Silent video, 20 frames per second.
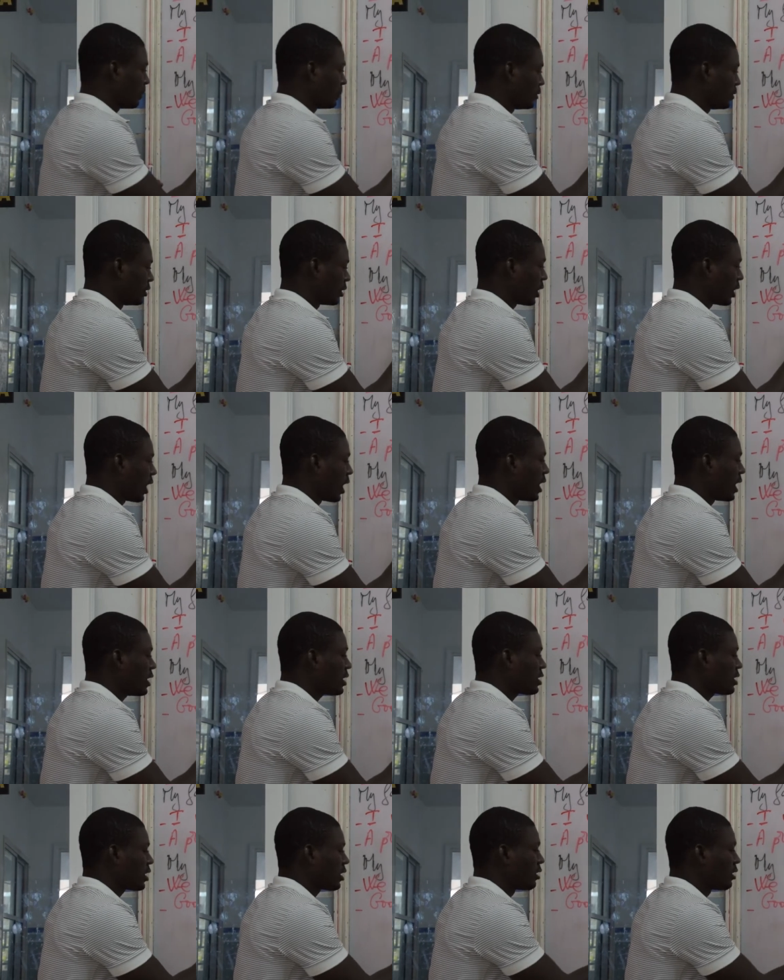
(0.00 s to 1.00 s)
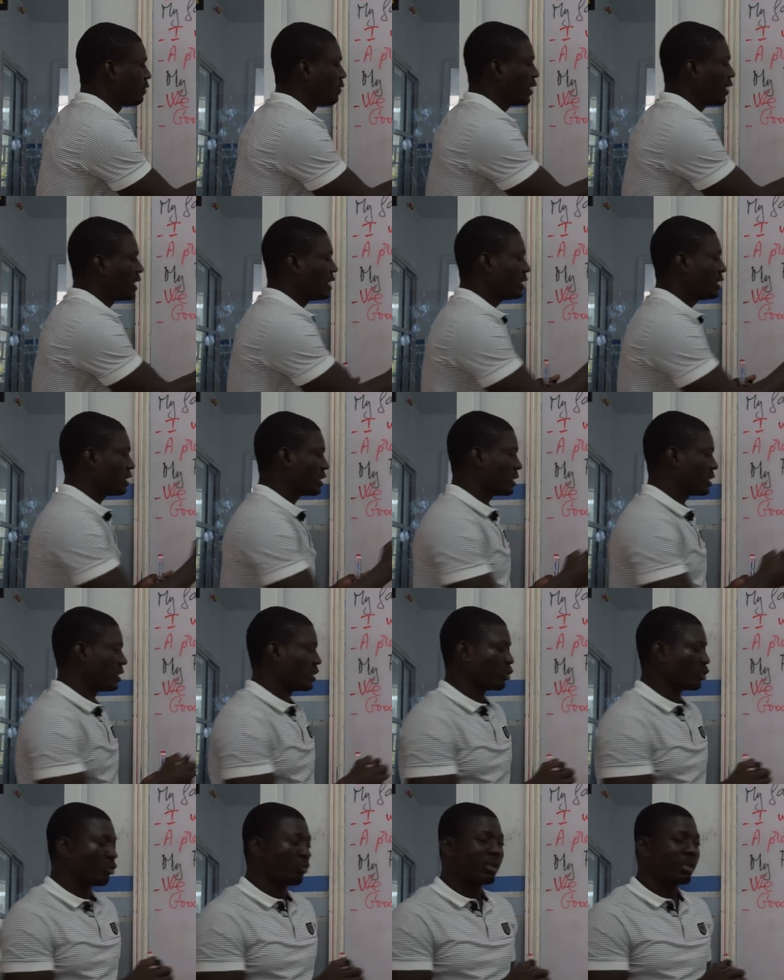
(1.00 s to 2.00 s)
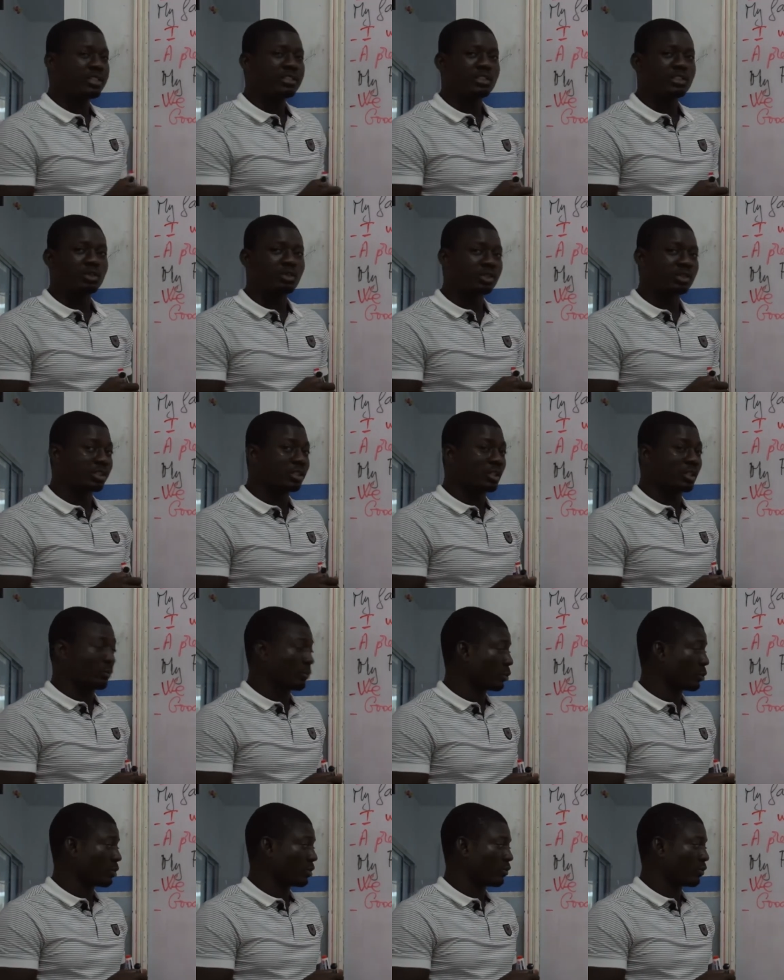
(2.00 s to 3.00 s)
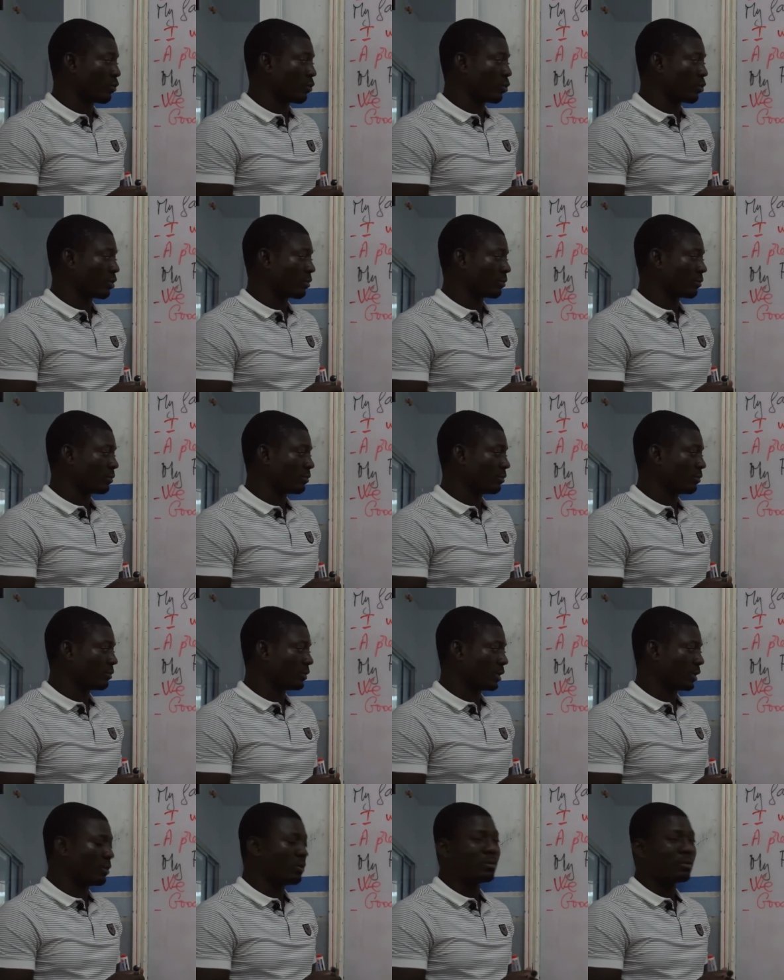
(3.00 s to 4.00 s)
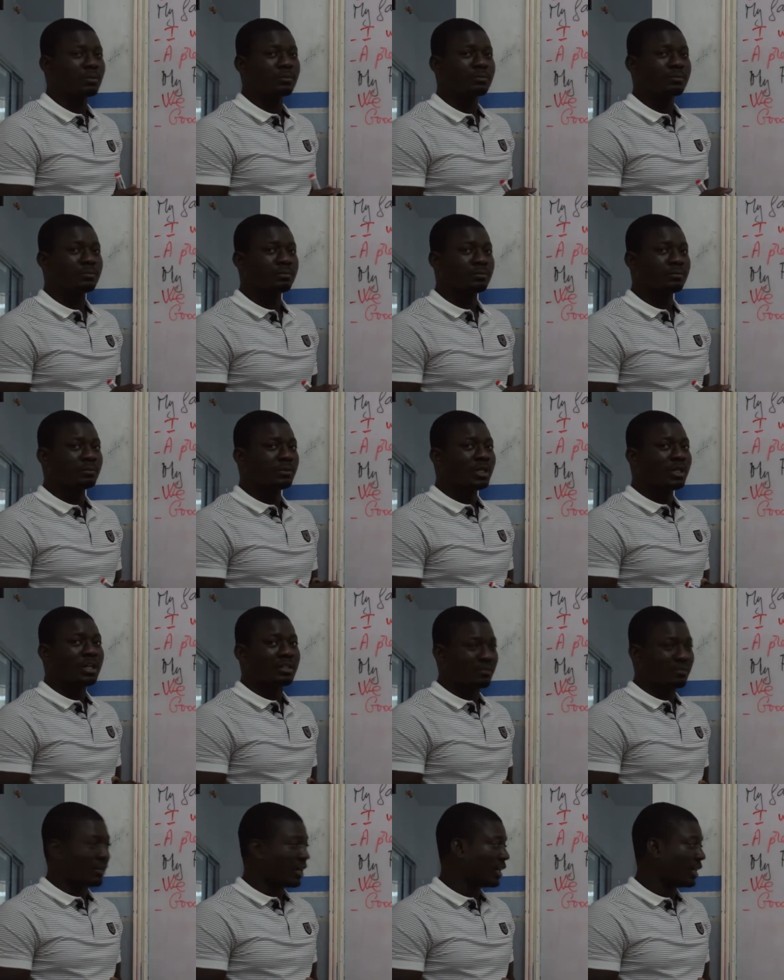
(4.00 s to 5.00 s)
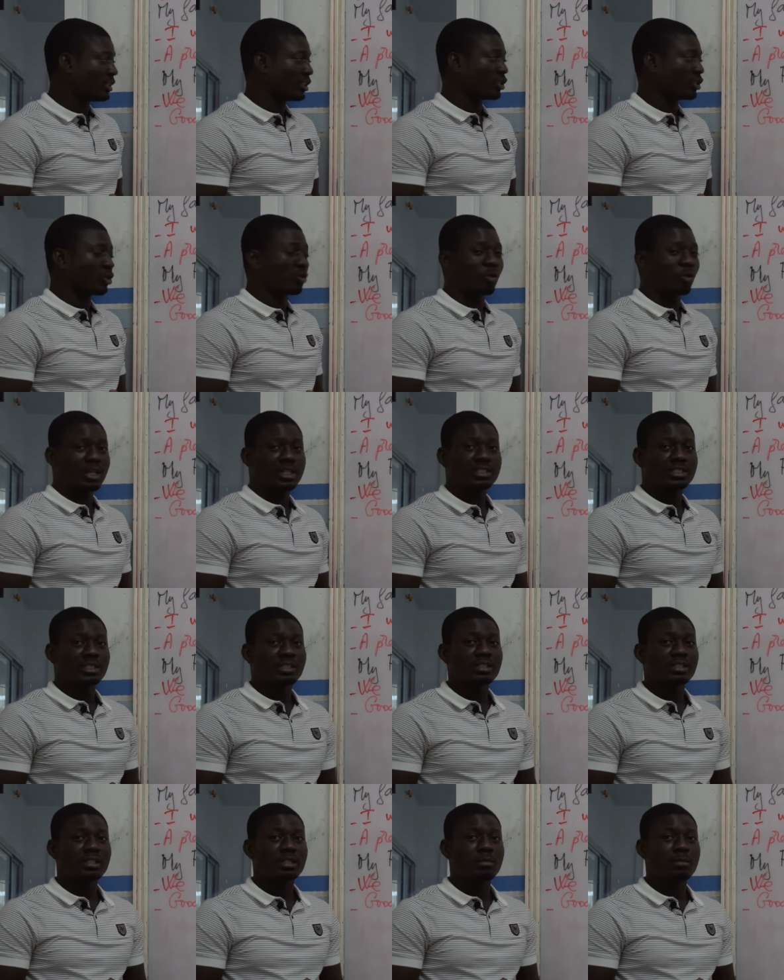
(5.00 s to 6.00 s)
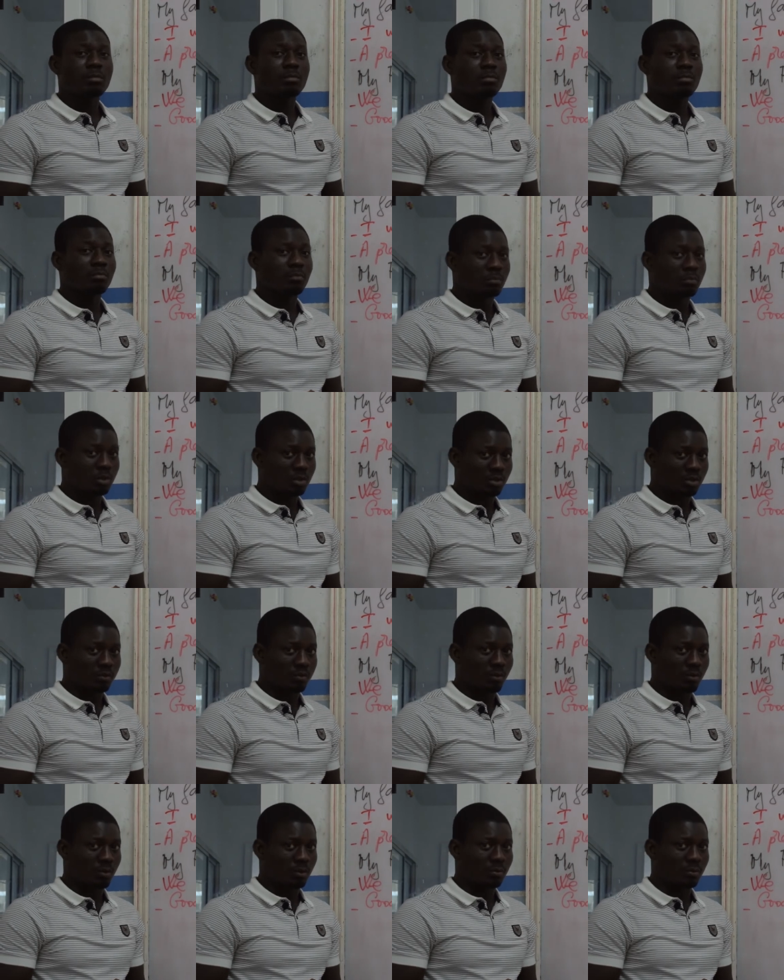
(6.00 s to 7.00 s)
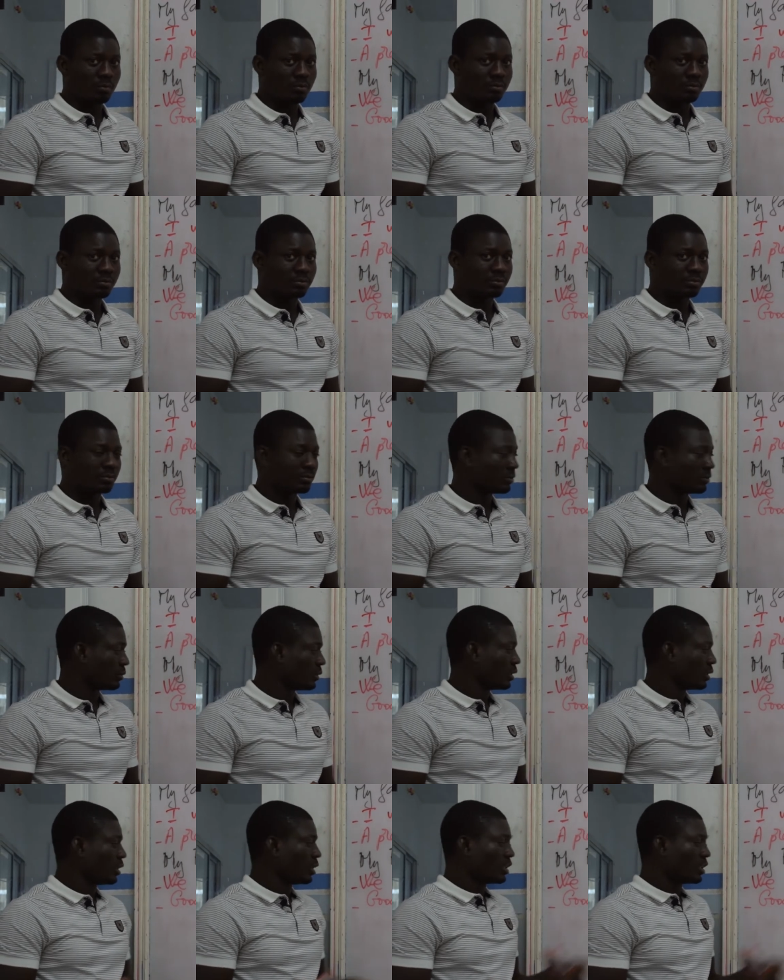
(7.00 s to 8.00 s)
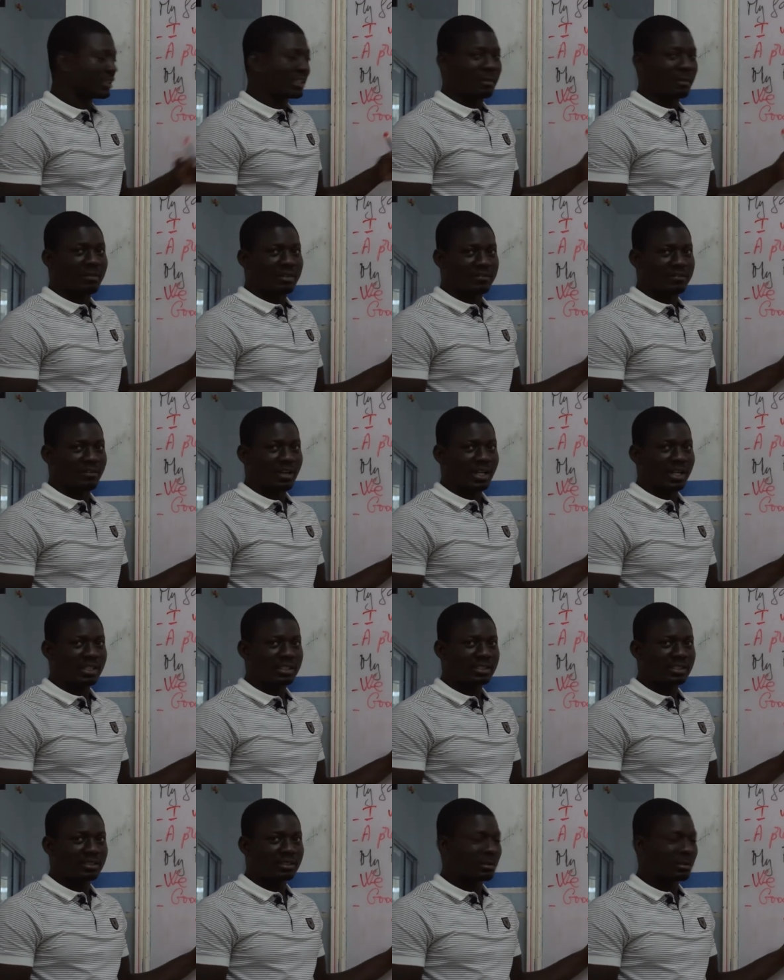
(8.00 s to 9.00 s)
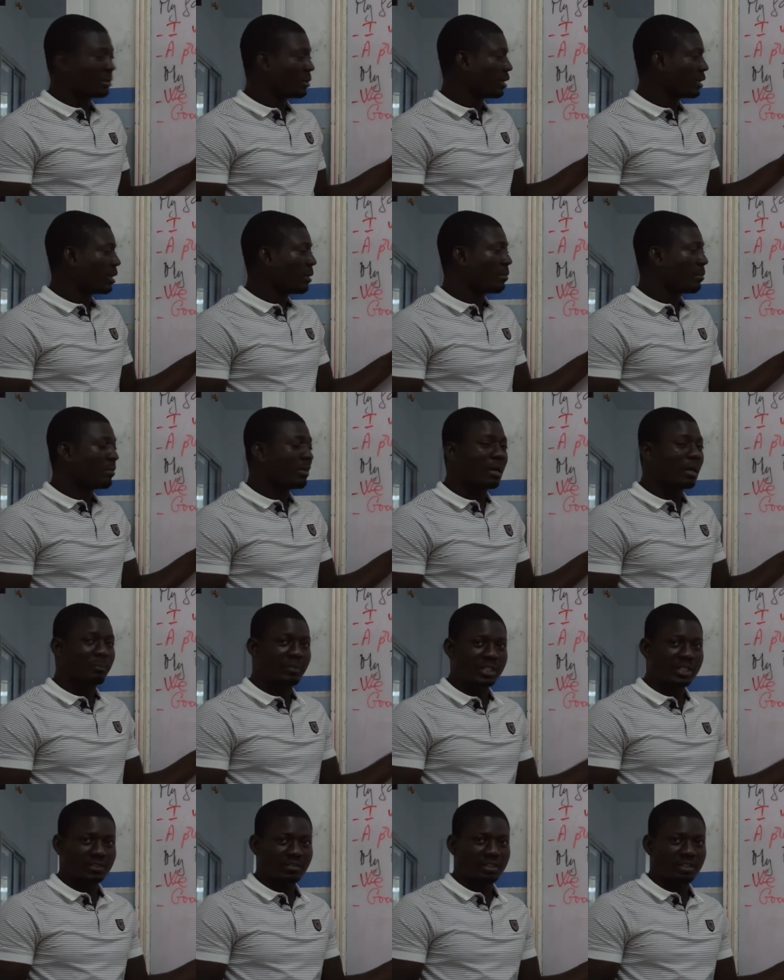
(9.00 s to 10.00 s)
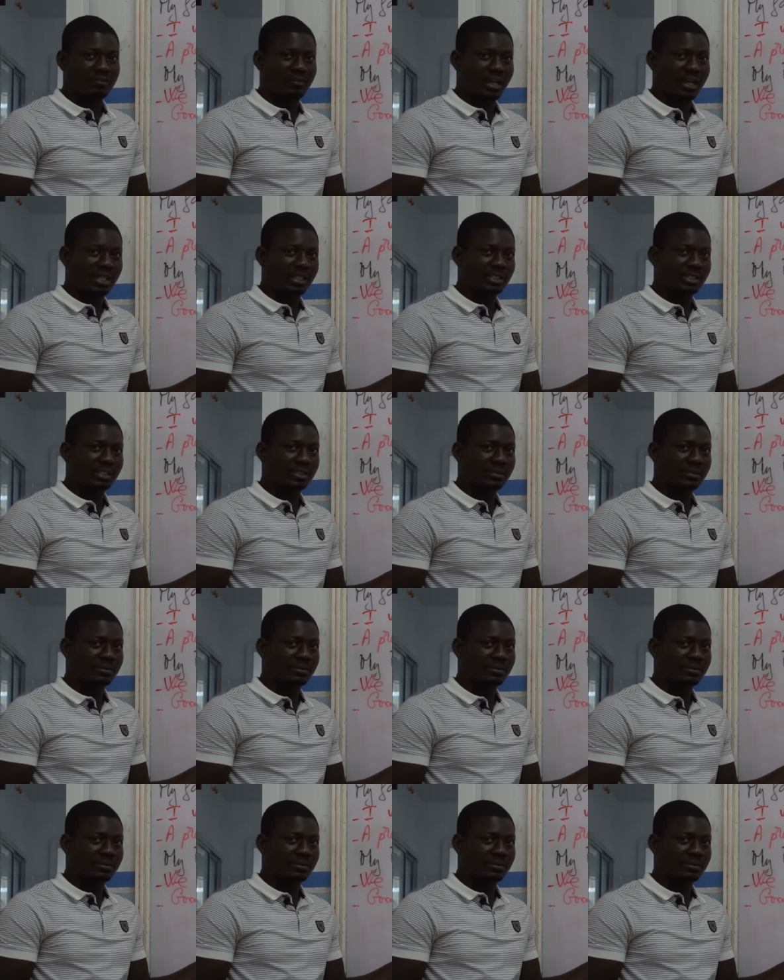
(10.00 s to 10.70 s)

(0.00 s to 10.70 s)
in class that advice is always used in the plural form. So, advice is always in the plural form. Some advice, a piece of advice,